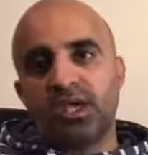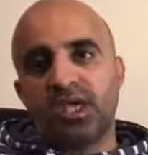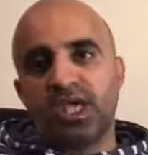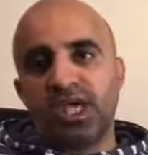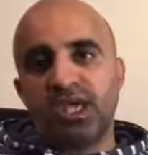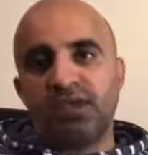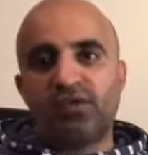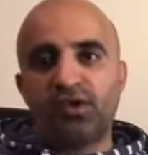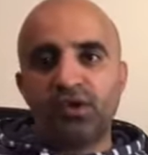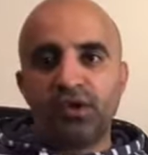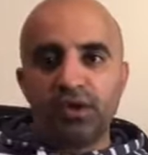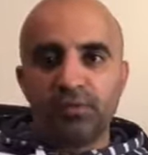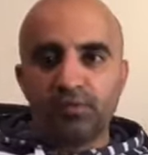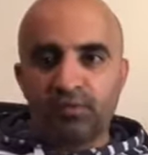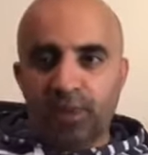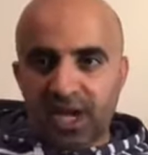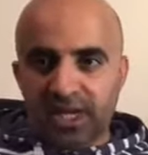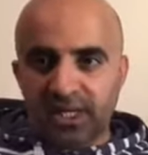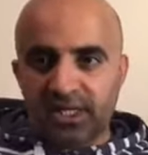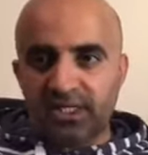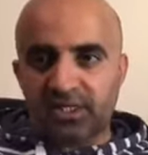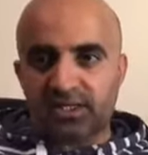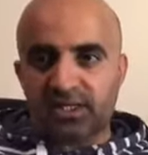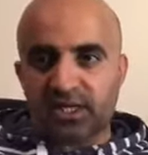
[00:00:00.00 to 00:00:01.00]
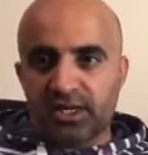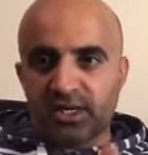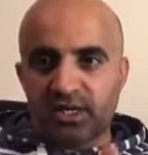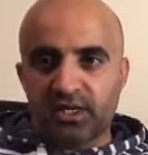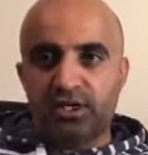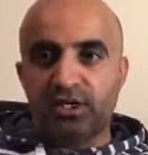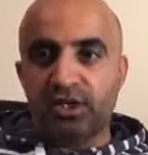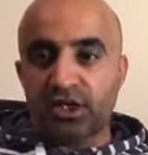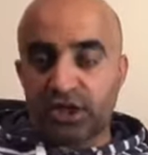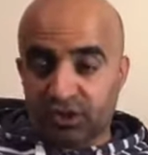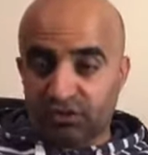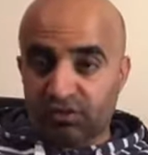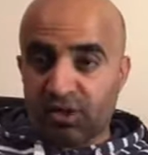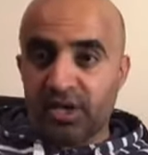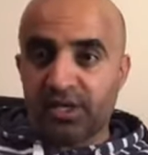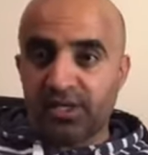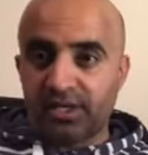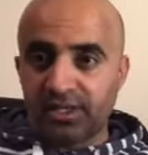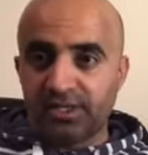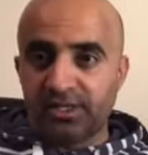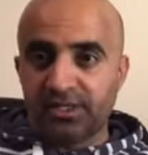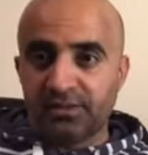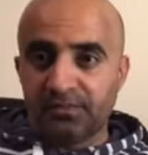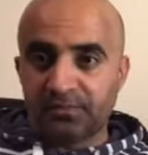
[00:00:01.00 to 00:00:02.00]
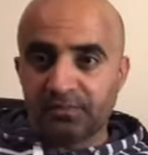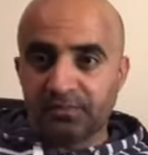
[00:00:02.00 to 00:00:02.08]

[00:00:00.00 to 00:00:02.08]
If you're in Pakistan and you're stranded,